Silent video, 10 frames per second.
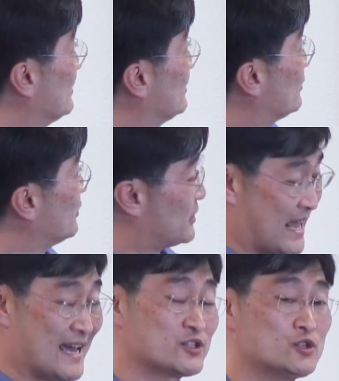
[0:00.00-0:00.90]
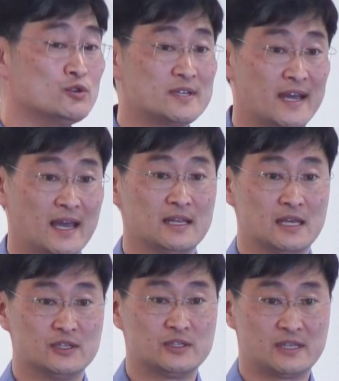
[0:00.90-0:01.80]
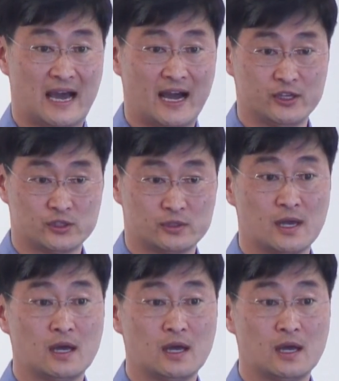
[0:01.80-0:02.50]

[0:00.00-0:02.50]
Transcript: and the, the S210 is the highest,